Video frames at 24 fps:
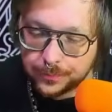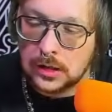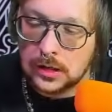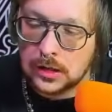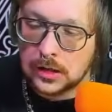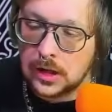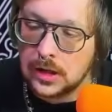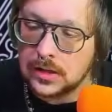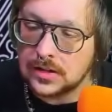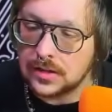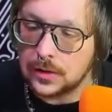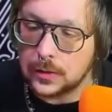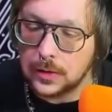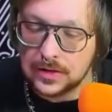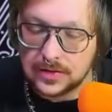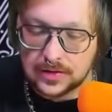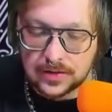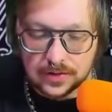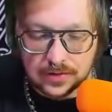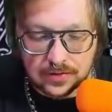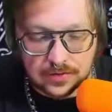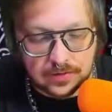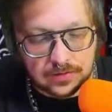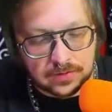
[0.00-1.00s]

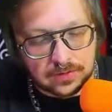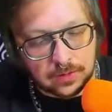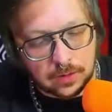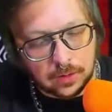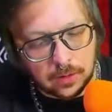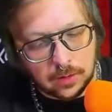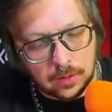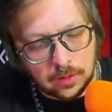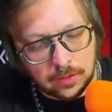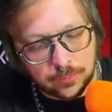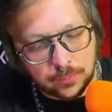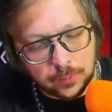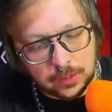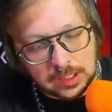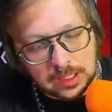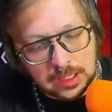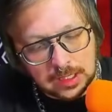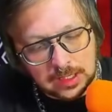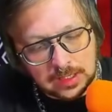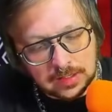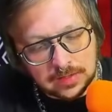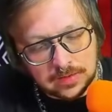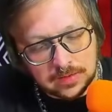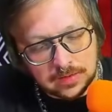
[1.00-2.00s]
Consequences. So if we
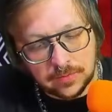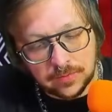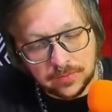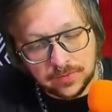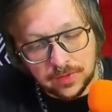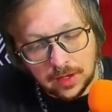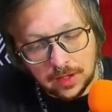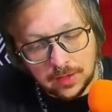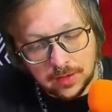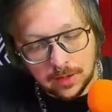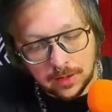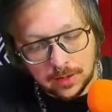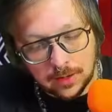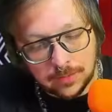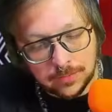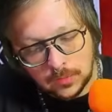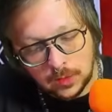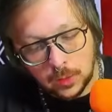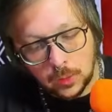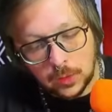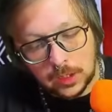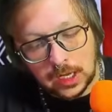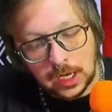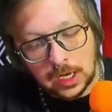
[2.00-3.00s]
get failure,
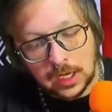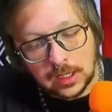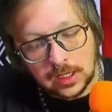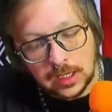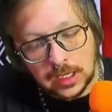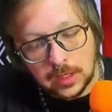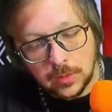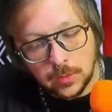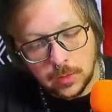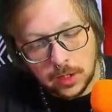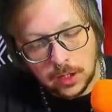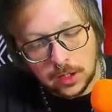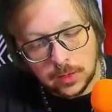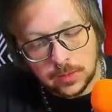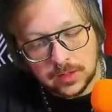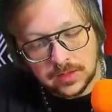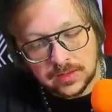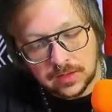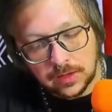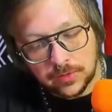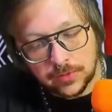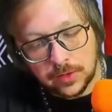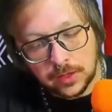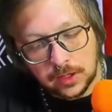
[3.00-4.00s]
we gain a keyword and we
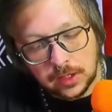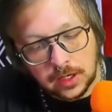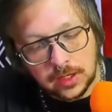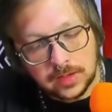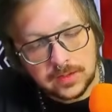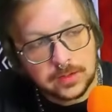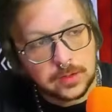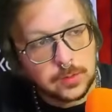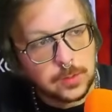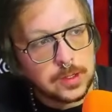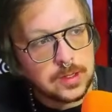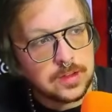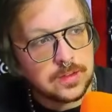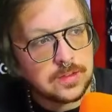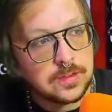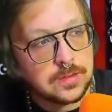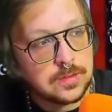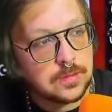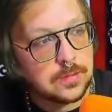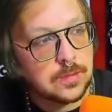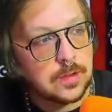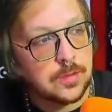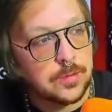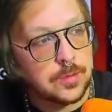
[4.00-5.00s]
suffer a consequence.
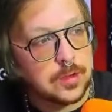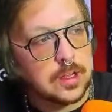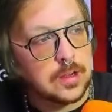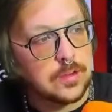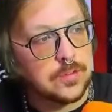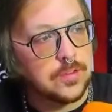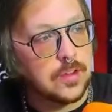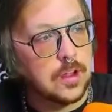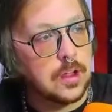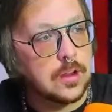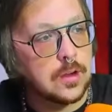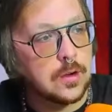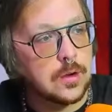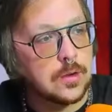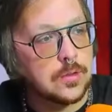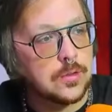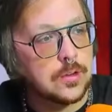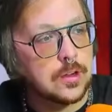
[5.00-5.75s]
If we get a failure over